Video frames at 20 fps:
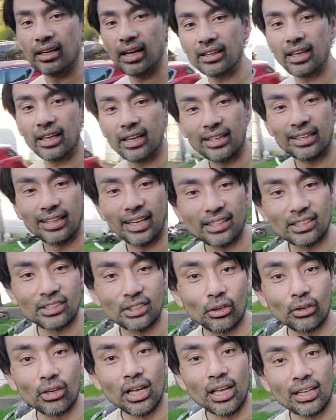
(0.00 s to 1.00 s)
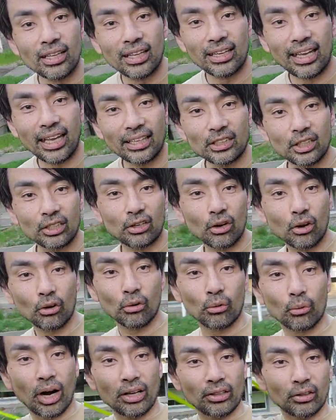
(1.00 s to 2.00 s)
Now that he does so, he gets to
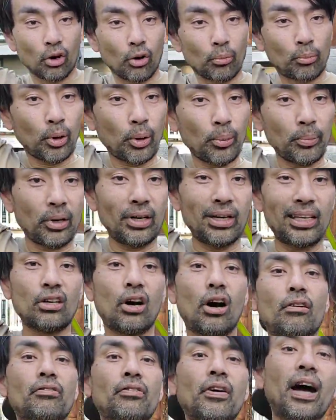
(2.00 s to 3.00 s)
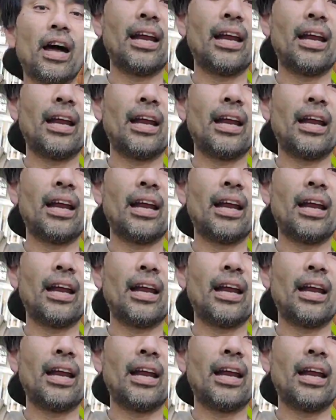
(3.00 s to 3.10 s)
go around the whole perimeter. He's all